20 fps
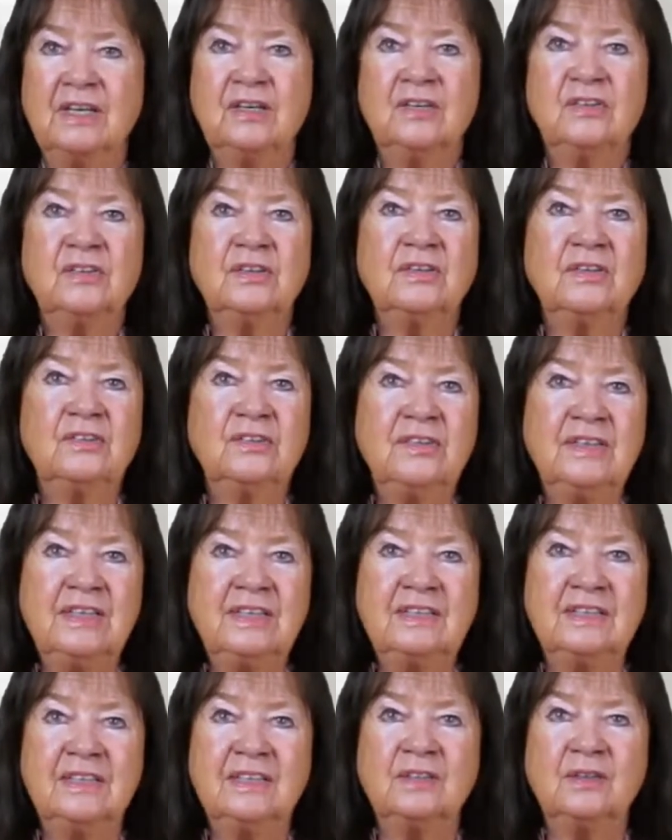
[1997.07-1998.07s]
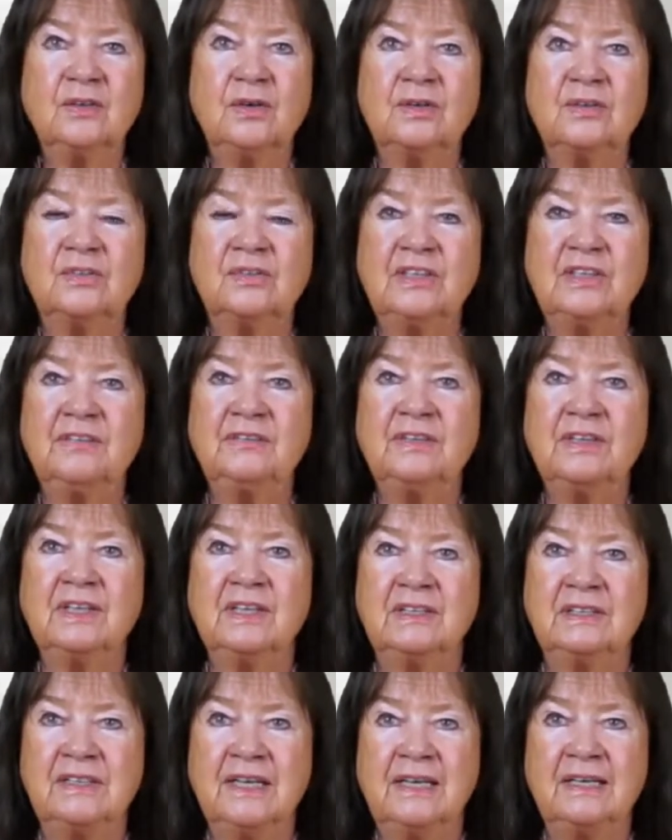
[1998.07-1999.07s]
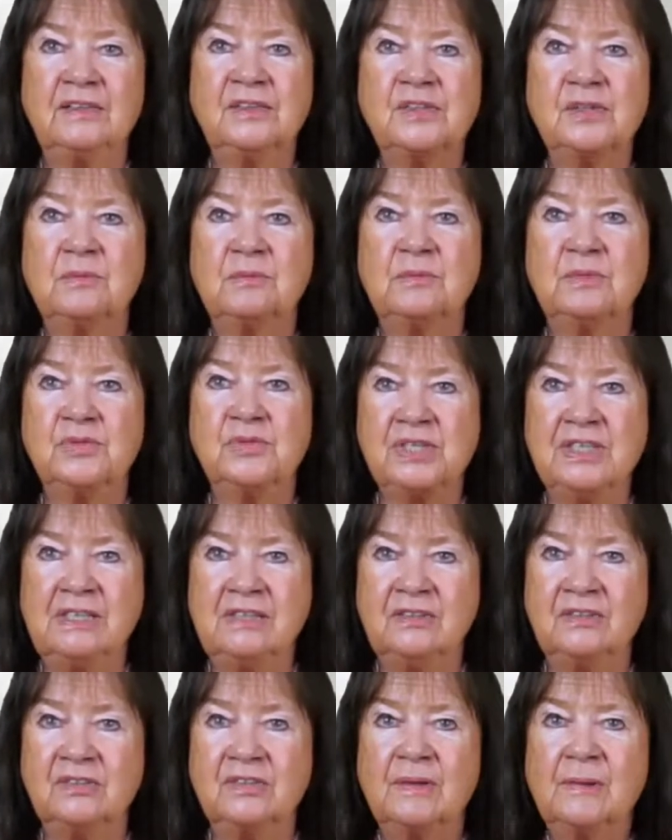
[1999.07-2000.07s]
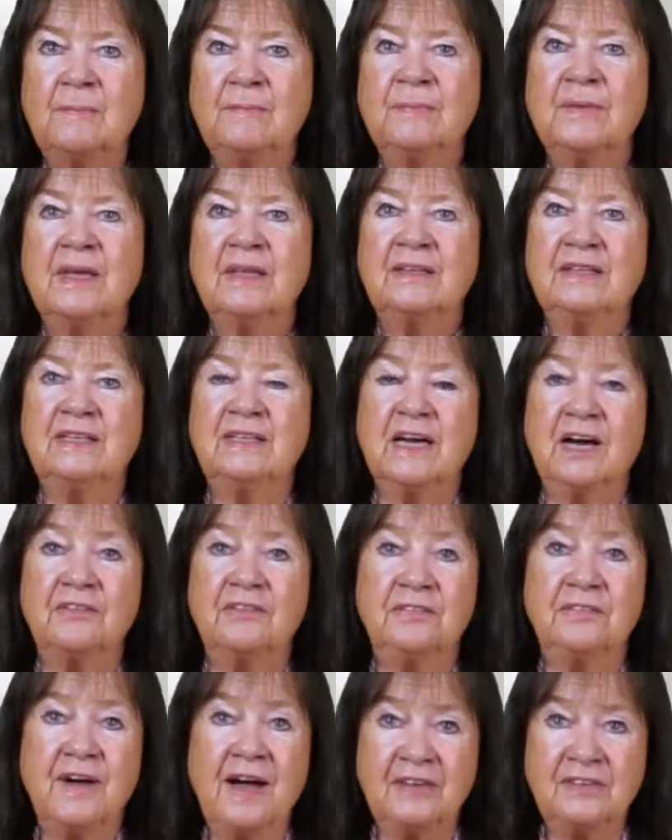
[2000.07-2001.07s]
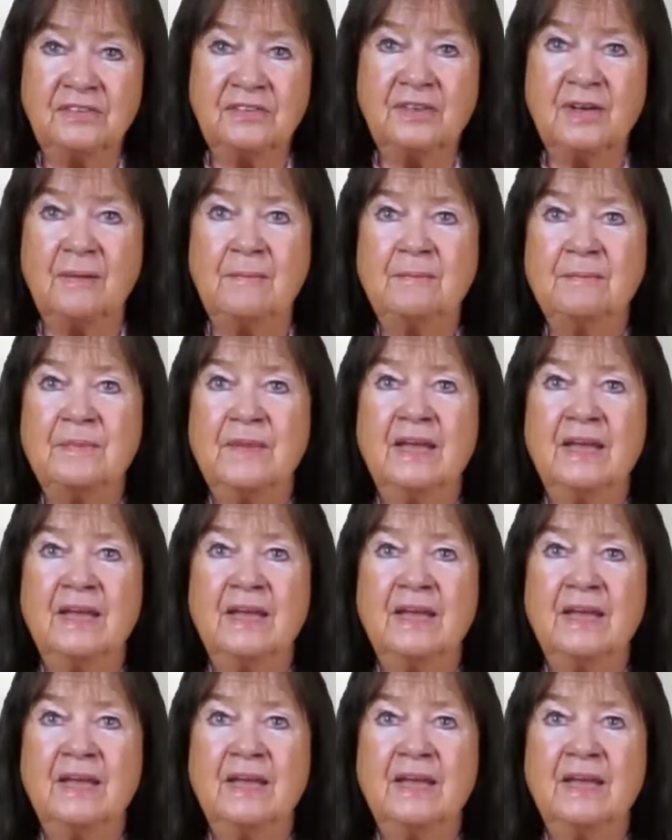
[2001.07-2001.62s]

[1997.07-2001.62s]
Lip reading: succeed in conceiving intelligent machines that are faster